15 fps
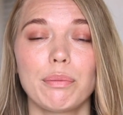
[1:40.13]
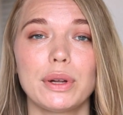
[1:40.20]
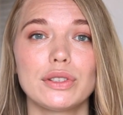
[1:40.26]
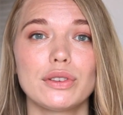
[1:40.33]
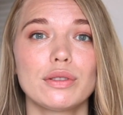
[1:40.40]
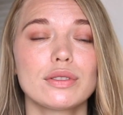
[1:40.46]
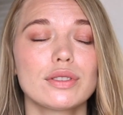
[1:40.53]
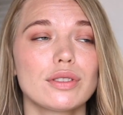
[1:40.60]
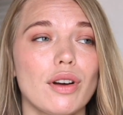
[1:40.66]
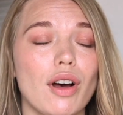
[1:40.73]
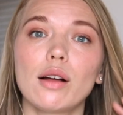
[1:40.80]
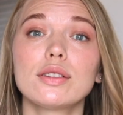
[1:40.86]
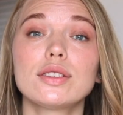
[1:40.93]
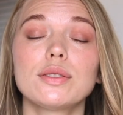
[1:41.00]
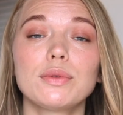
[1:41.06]
but I
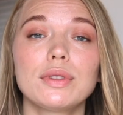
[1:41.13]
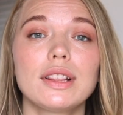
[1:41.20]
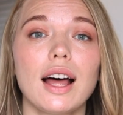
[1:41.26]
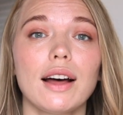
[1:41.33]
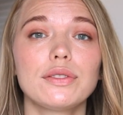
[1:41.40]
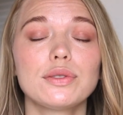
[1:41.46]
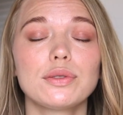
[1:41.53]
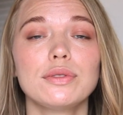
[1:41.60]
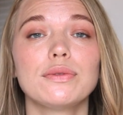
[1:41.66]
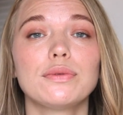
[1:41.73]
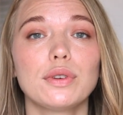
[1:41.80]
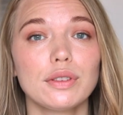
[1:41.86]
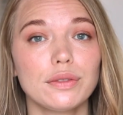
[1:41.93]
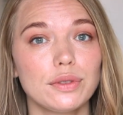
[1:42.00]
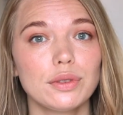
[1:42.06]
also would love to
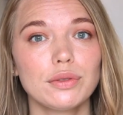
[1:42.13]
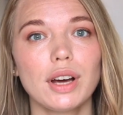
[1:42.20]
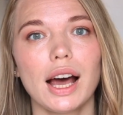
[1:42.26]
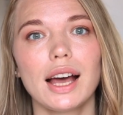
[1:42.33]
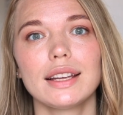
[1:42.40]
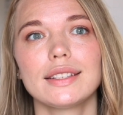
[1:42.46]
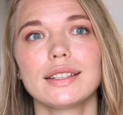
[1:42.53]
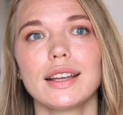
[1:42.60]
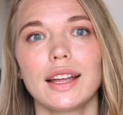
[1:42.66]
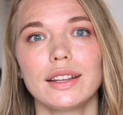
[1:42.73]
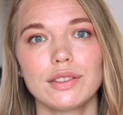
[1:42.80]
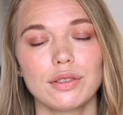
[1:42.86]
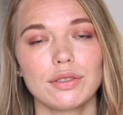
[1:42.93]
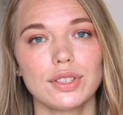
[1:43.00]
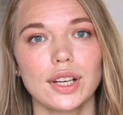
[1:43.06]
involve you guys
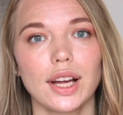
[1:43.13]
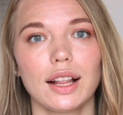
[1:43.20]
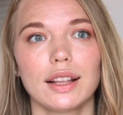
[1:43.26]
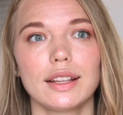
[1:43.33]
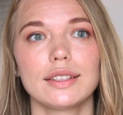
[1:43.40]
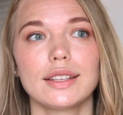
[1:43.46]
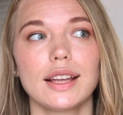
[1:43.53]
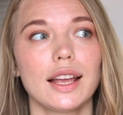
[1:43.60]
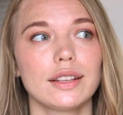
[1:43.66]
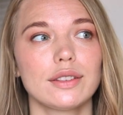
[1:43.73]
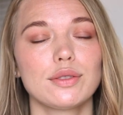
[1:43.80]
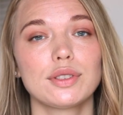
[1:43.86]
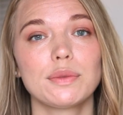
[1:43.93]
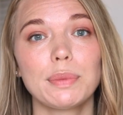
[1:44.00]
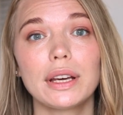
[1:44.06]
and your talents and
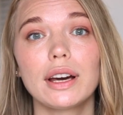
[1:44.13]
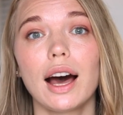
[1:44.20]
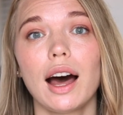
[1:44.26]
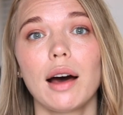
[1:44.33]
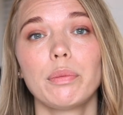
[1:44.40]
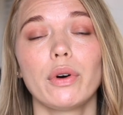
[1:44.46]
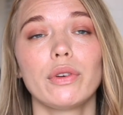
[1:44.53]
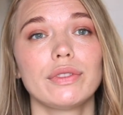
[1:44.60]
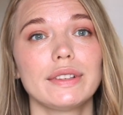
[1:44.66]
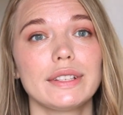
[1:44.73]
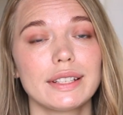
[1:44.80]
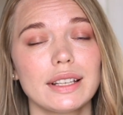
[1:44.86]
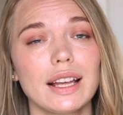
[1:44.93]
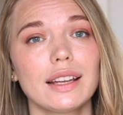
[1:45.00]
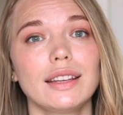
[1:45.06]
to speak up on
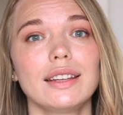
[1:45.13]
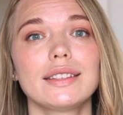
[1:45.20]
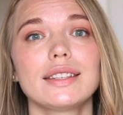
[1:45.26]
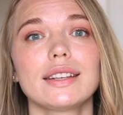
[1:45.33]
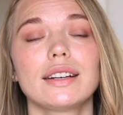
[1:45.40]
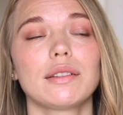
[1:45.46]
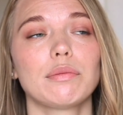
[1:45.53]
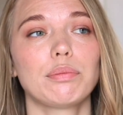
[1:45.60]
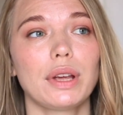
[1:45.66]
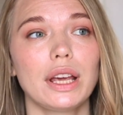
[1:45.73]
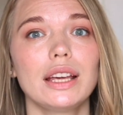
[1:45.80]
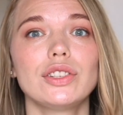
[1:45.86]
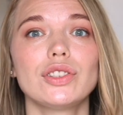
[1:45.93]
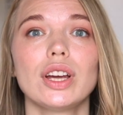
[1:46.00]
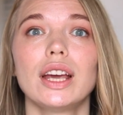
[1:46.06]
this Instagram
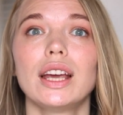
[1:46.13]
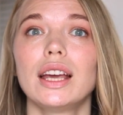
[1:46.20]
page,